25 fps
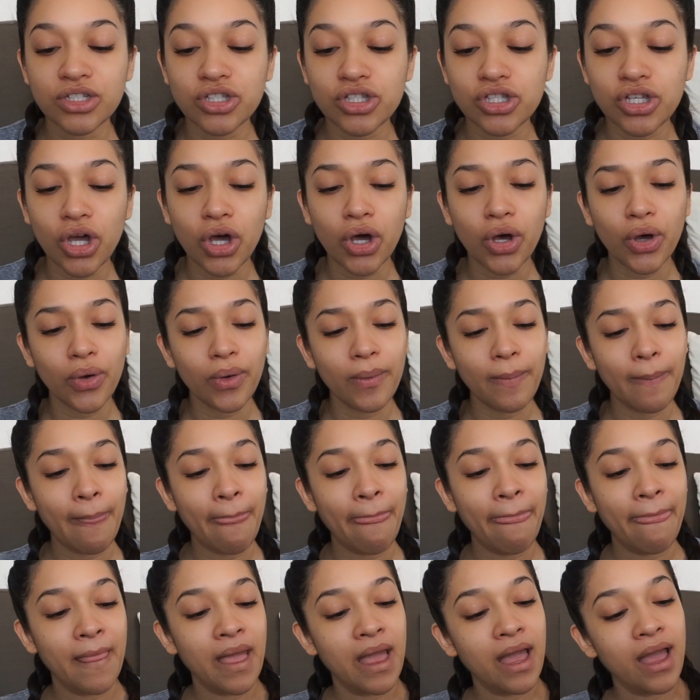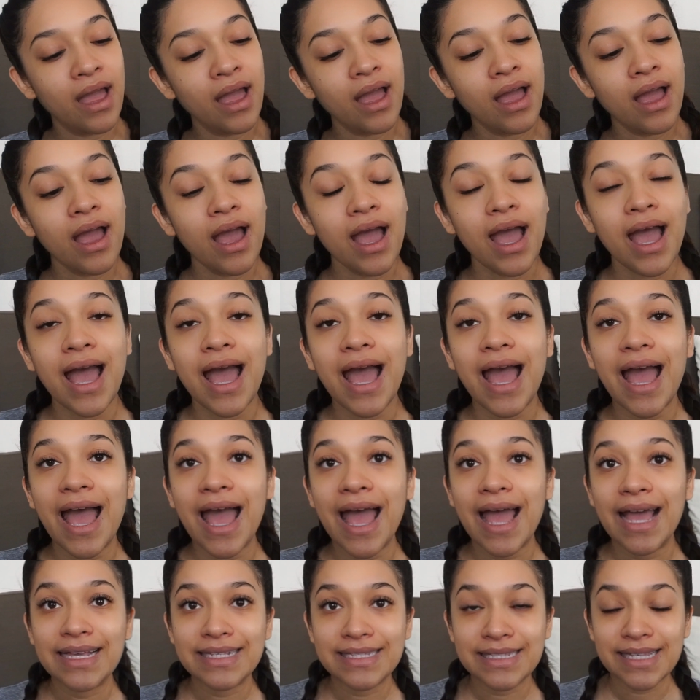So
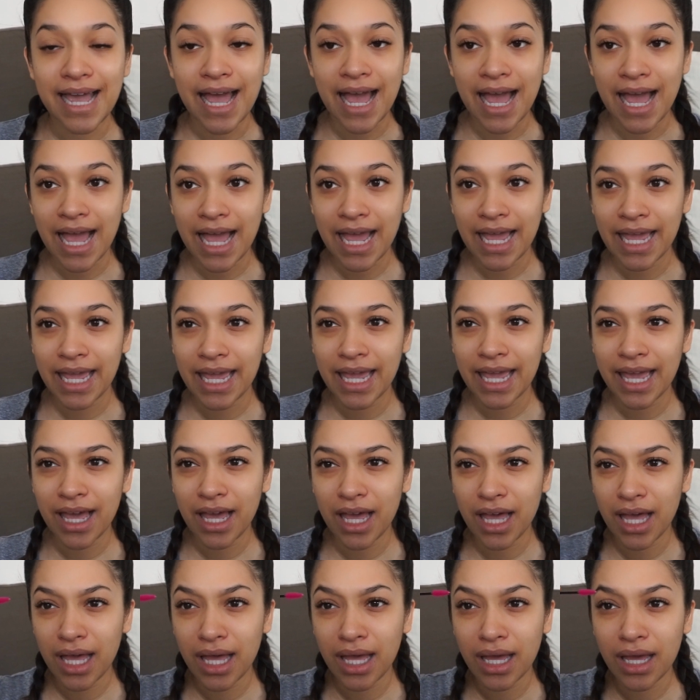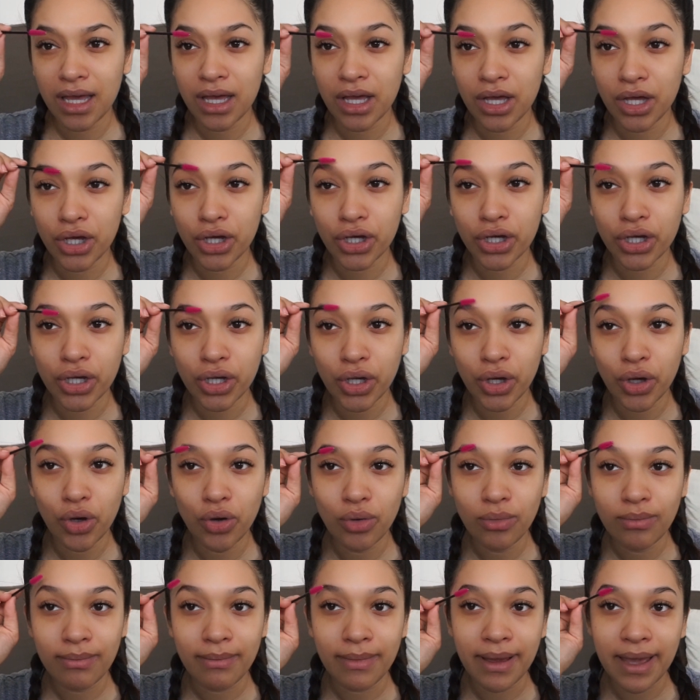as I
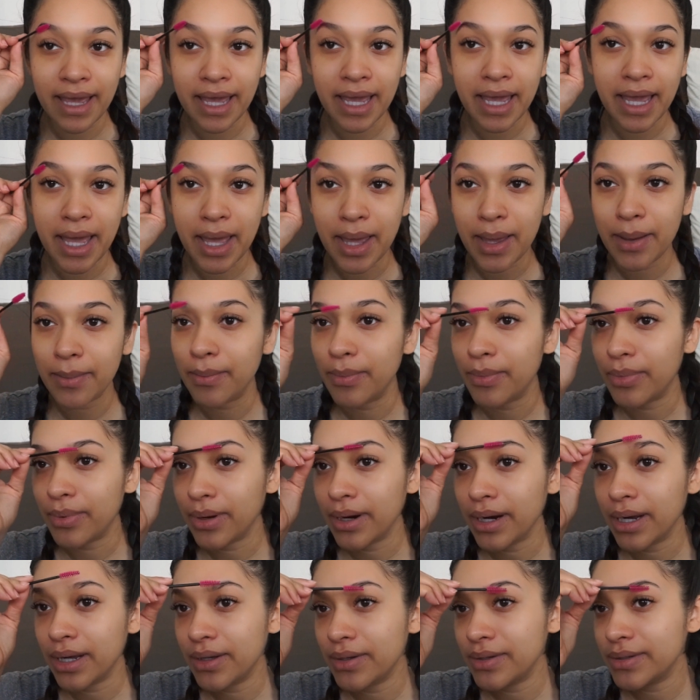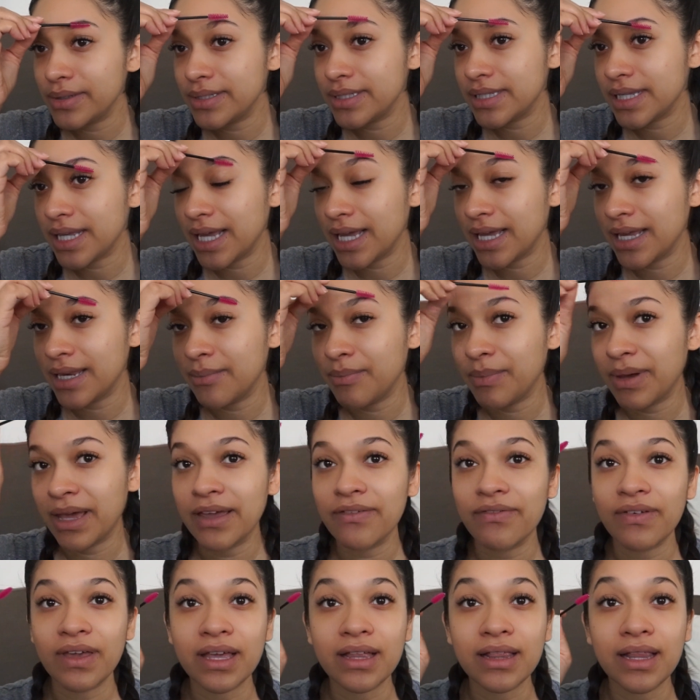comb my brows and
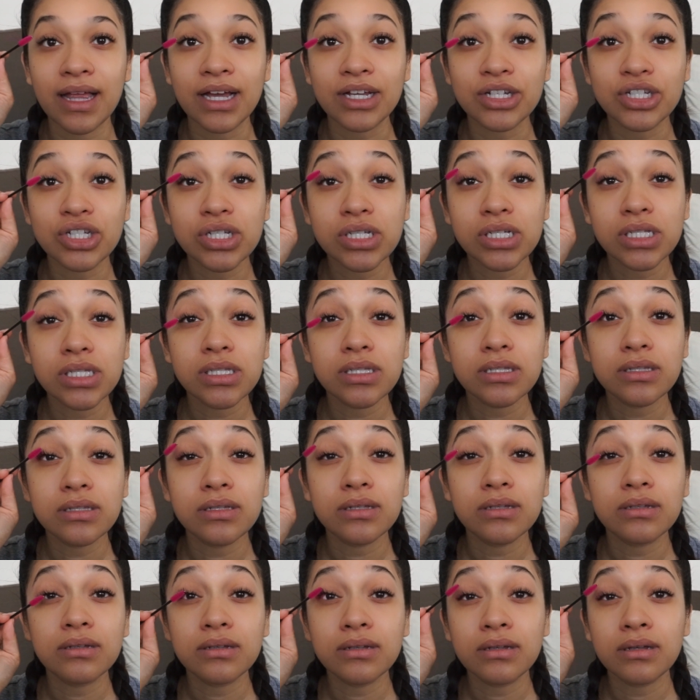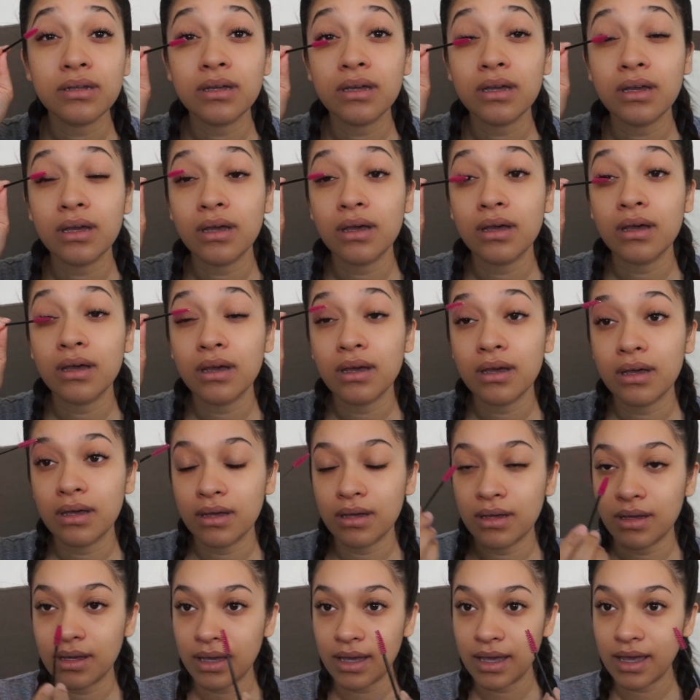my fake lashes,
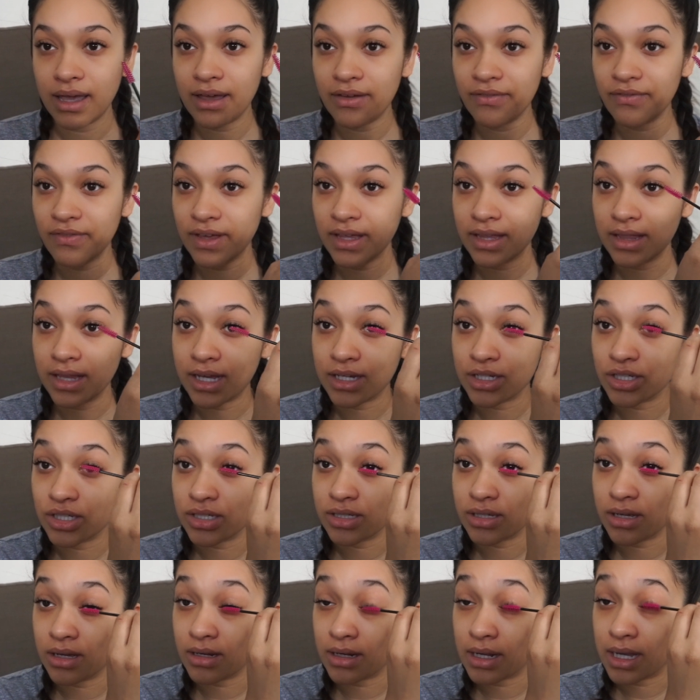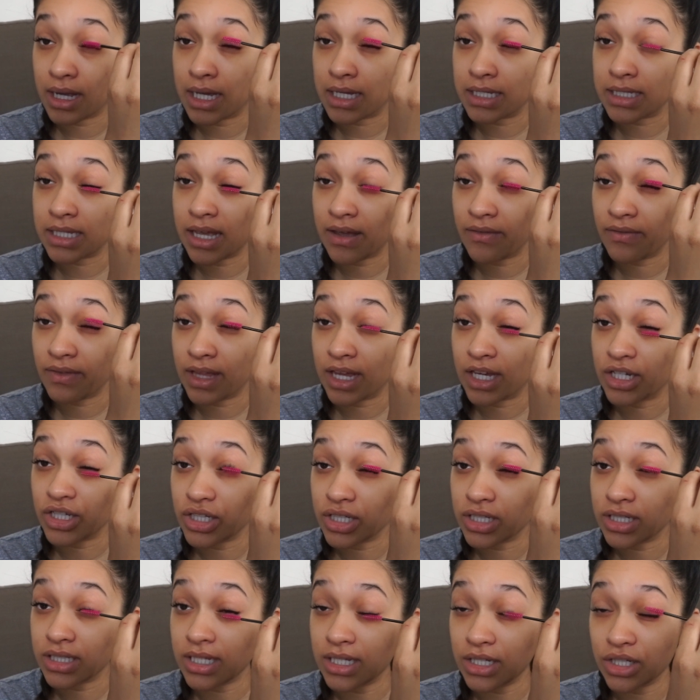I have fake lashes on, guys. I have lash
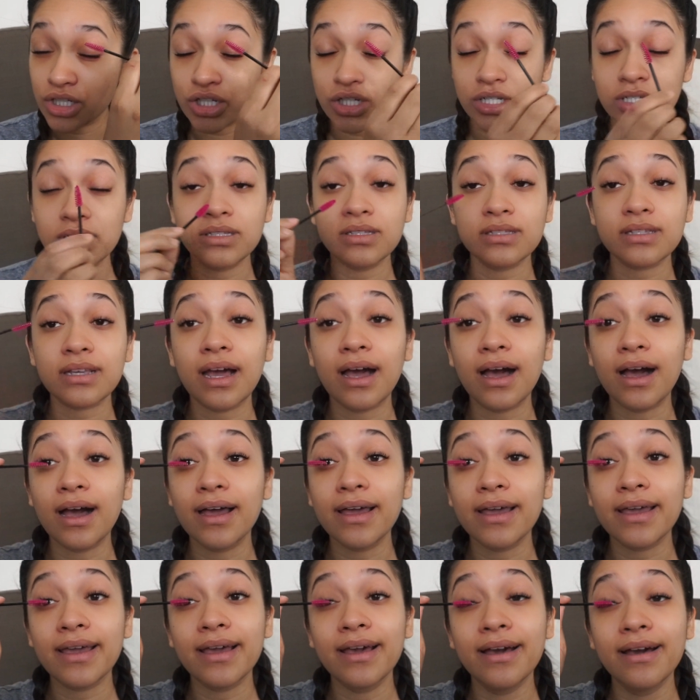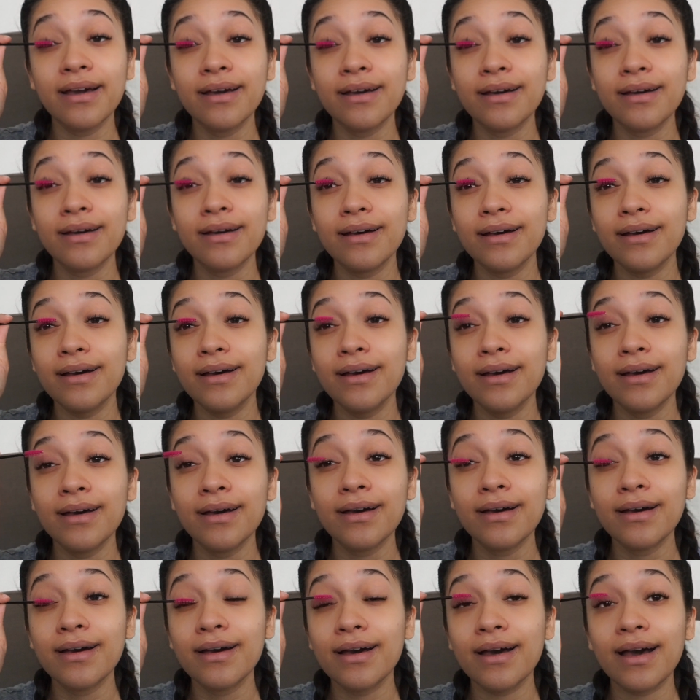extensions. I
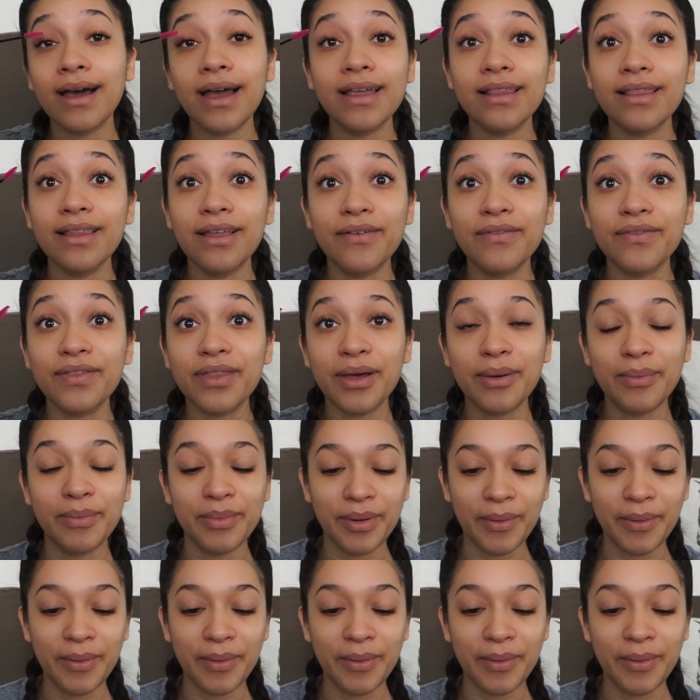love them.